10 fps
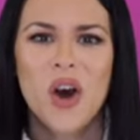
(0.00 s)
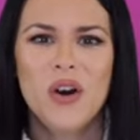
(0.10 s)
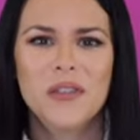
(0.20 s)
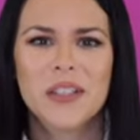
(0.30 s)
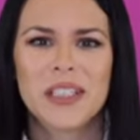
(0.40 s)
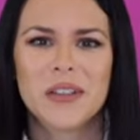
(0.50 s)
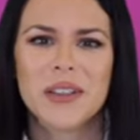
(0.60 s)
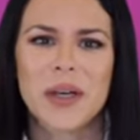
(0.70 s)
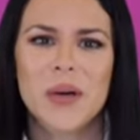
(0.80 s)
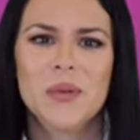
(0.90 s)
Over a
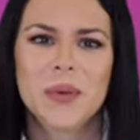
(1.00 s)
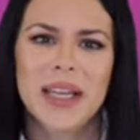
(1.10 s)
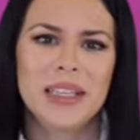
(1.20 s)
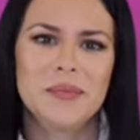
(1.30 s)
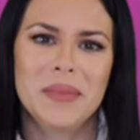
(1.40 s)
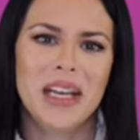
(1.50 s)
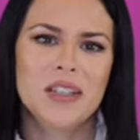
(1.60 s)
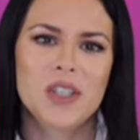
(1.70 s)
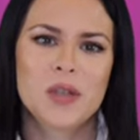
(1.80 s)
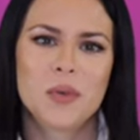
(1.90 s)
year ago, Reddit
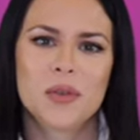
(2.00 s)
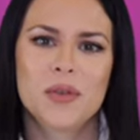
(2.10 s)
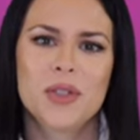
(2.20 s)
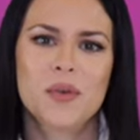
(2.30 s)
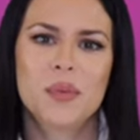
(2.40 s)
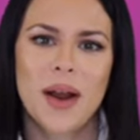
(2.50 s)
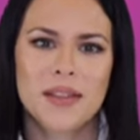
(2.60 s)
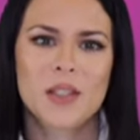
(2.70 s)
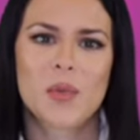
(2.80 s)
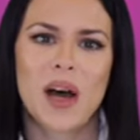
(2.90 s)
managed to produce a
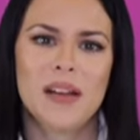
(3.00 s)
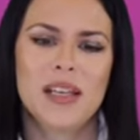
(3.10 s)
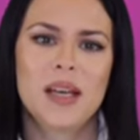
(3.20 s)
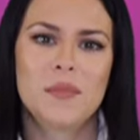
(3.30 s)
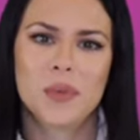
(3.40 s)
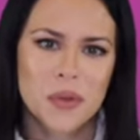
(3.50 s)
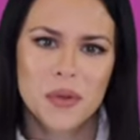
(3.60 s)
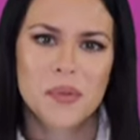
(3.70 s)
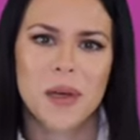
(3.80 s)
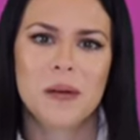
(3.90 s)
bright spot in a
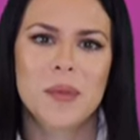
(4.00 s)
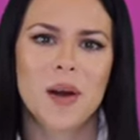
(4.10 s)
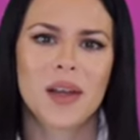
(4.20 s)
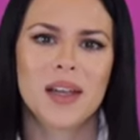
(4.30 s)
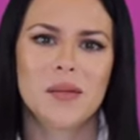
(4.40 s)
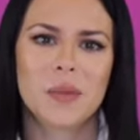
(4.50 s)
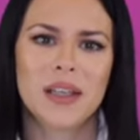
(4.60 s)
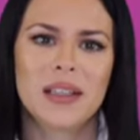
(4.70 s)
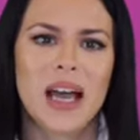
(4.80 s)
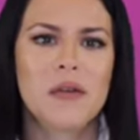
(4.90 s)
brutal bear market by
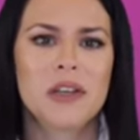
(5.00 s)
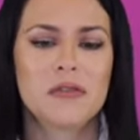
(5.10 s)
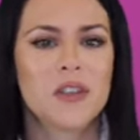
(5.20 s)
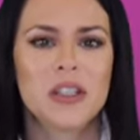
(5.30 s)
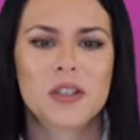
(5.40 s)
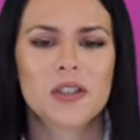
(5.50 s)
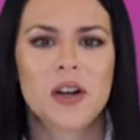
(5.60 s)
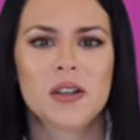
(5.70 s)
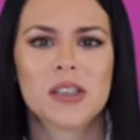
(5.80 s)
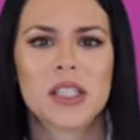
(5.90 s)
allowing a feature called